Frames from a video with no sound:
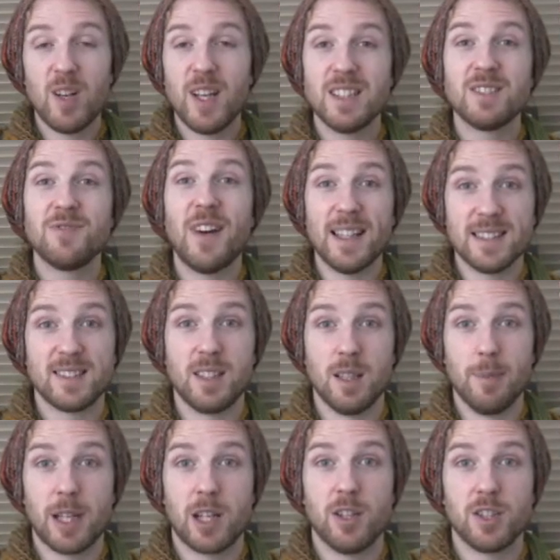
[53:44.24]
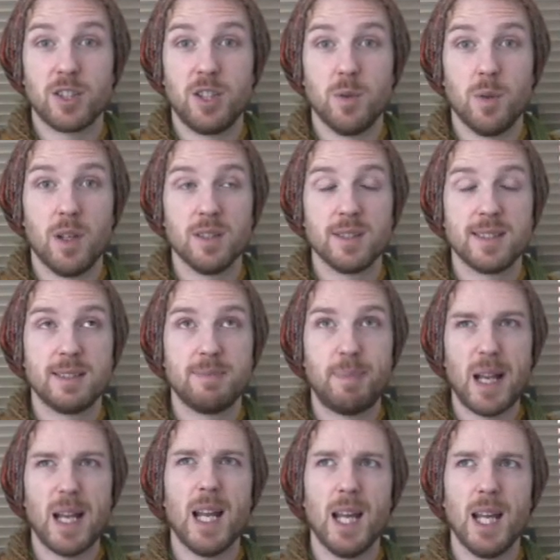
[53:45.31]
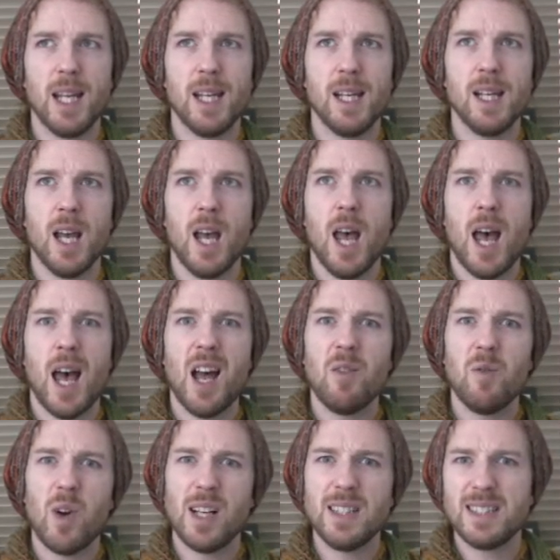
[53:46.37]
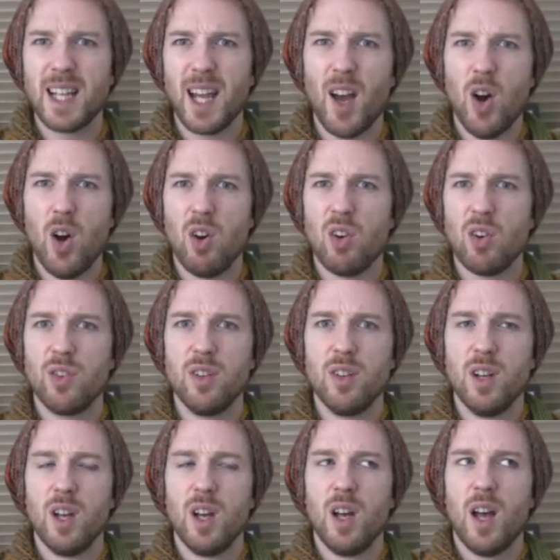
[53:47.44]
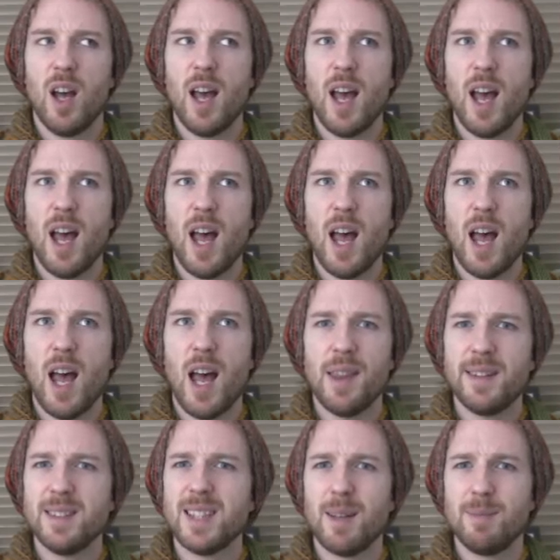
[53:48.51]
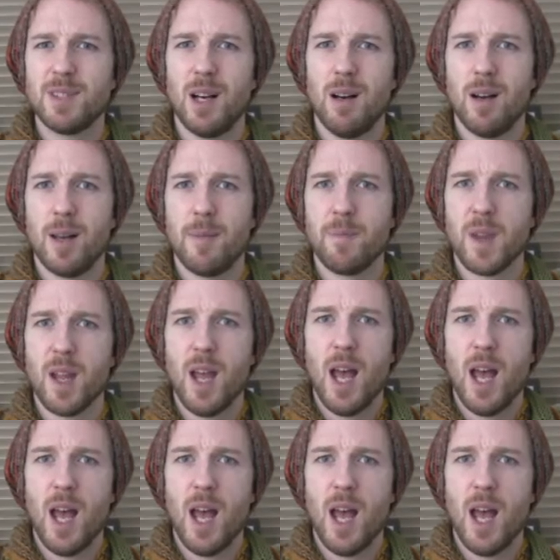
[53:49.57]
it's faster because you are spinning and winding it on at the same time.